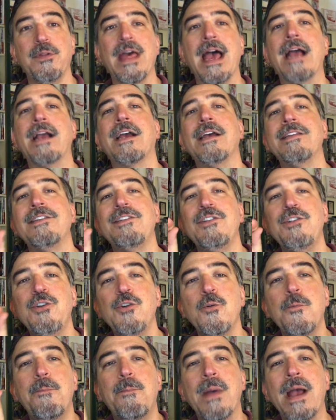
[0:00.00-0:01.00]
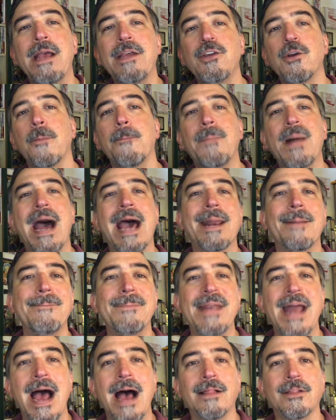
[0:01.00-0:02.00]
that because you bet your bottom
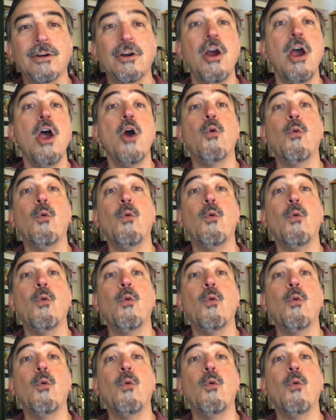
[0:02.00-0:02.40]
dollar